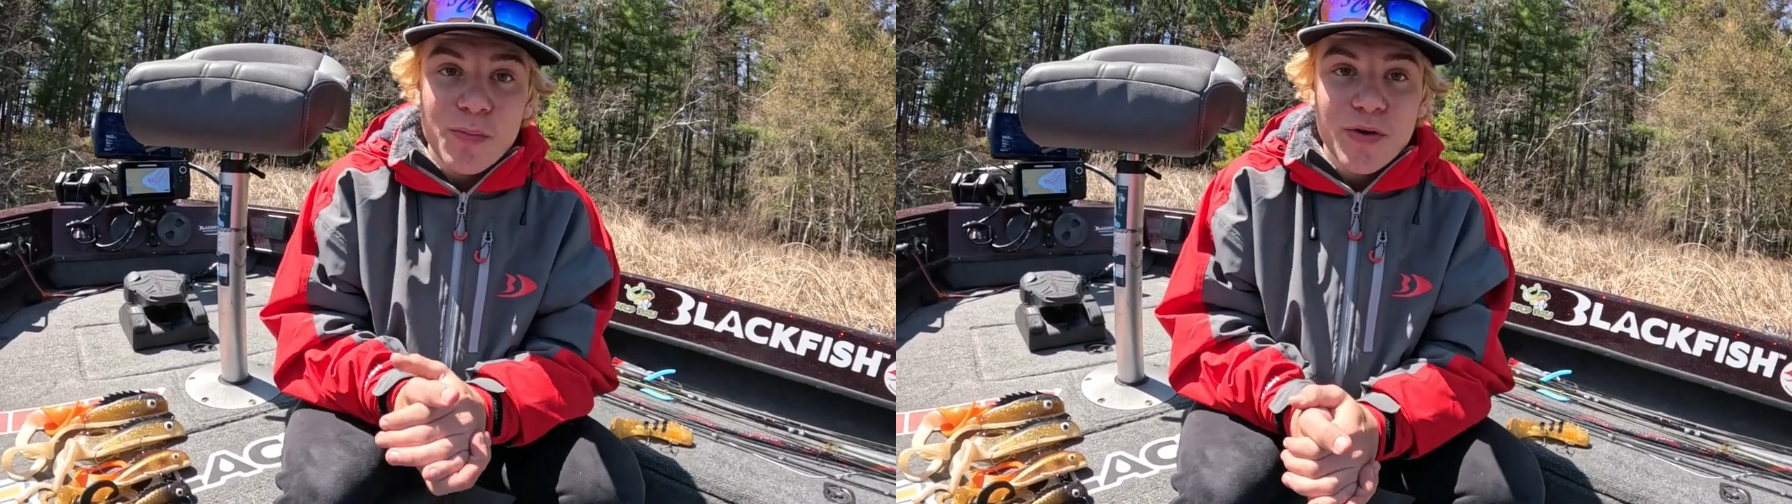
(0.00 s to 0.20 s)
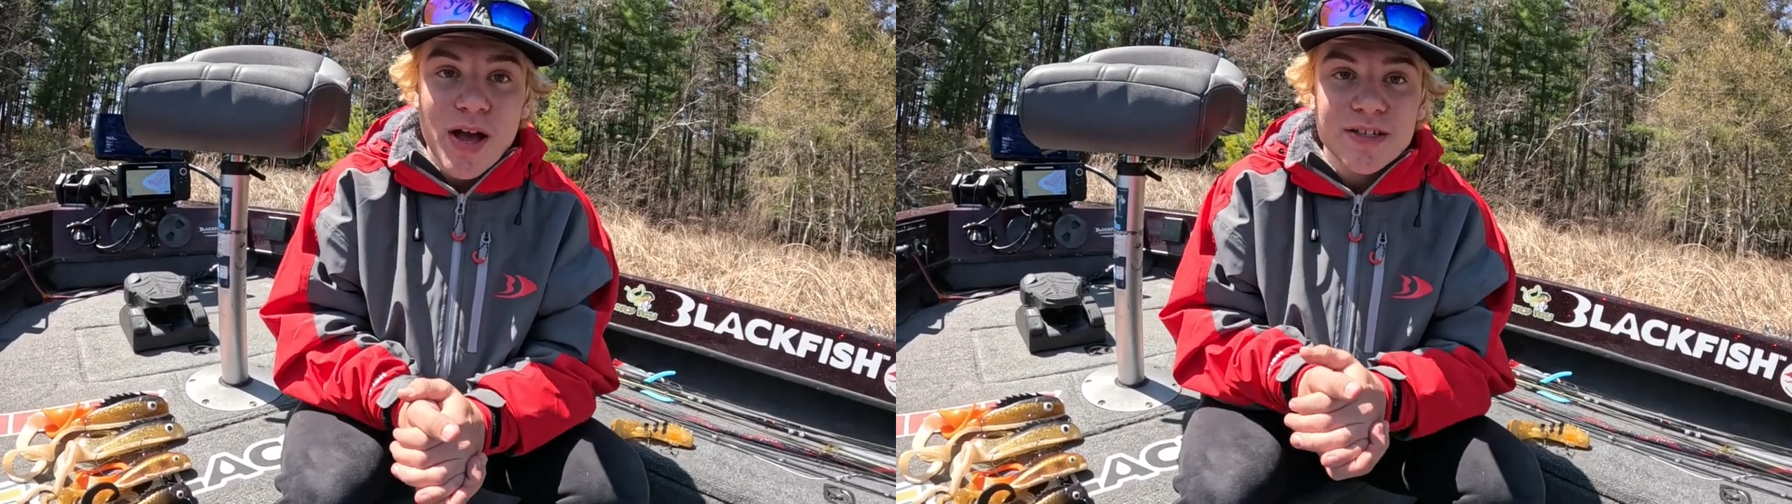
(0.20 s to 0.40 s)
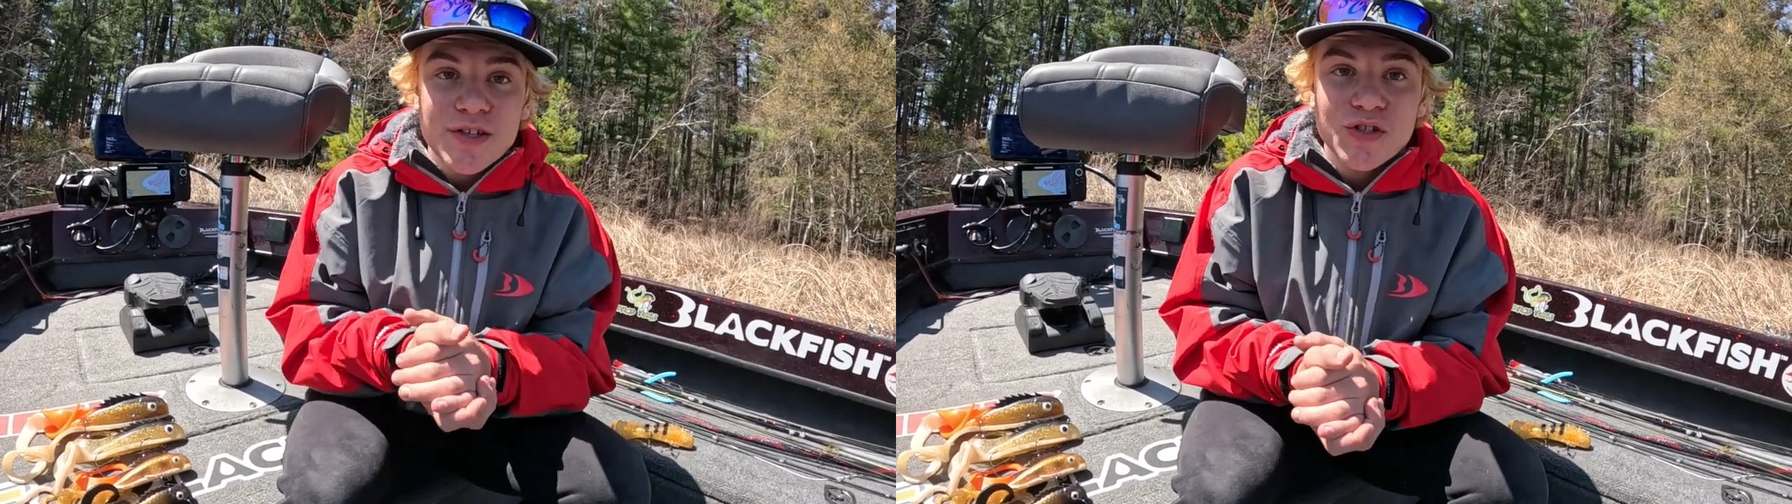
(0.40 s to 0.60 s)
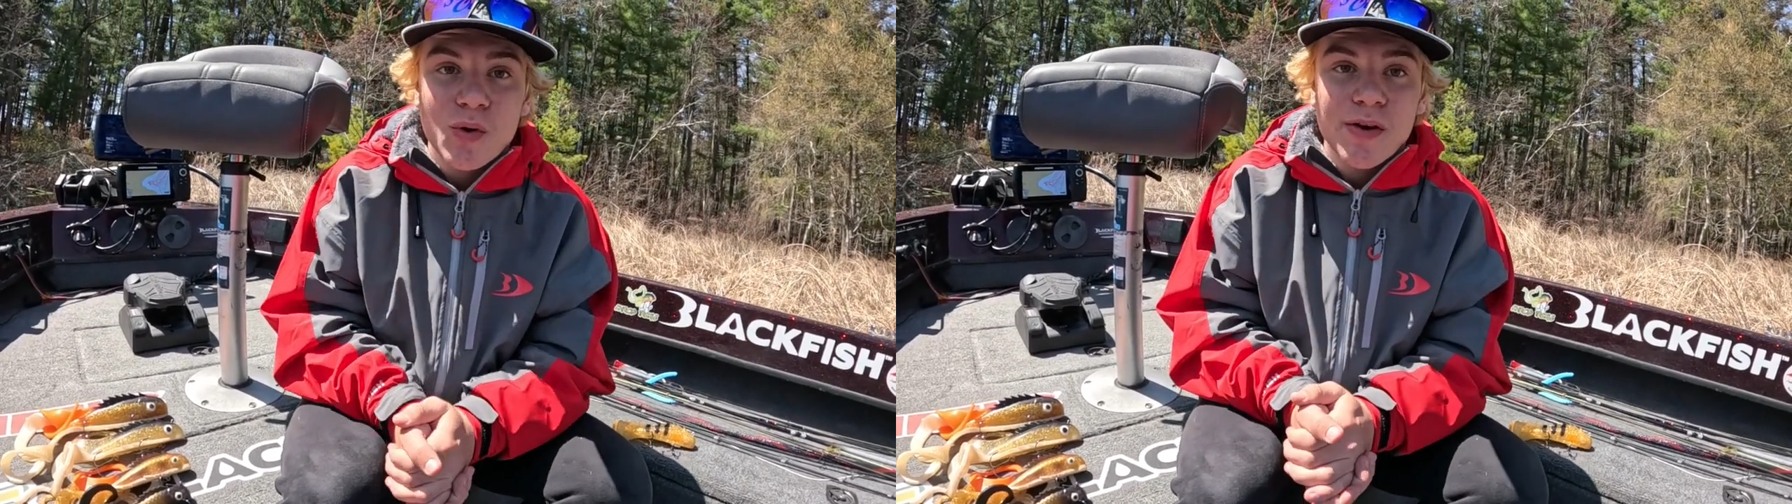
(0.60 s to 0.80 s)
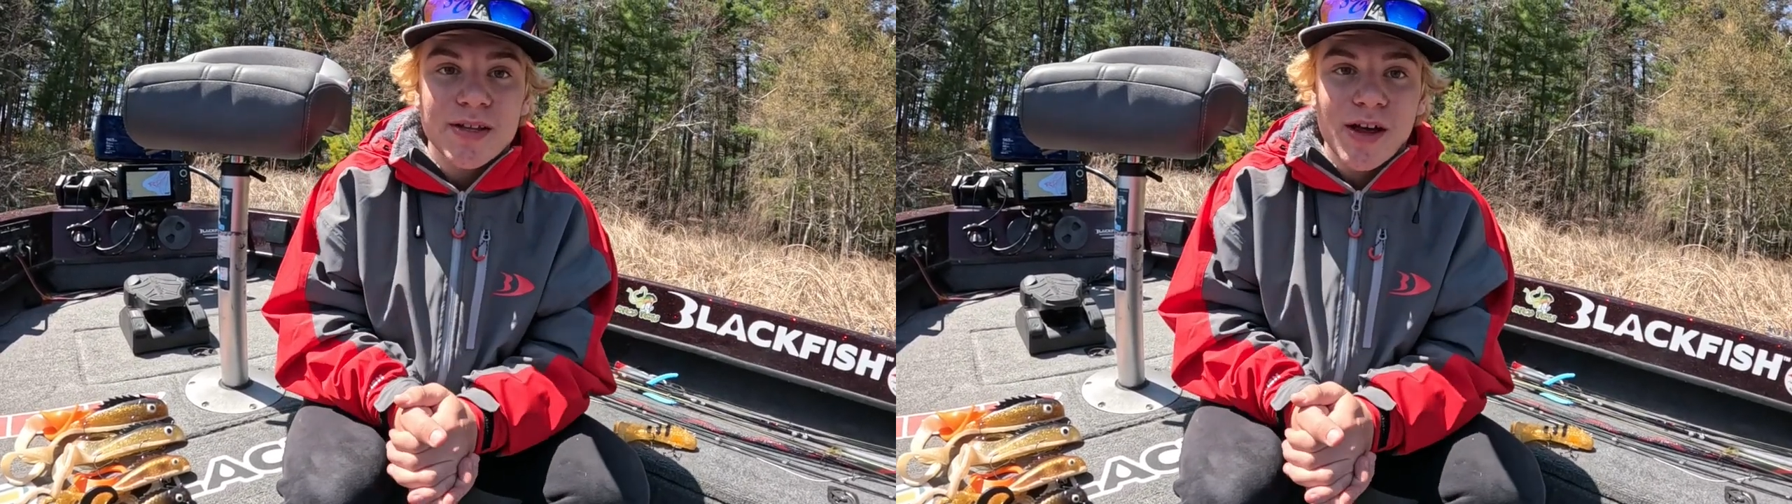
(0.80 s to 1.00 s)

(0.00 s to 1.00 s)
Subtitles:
you guys enjoyed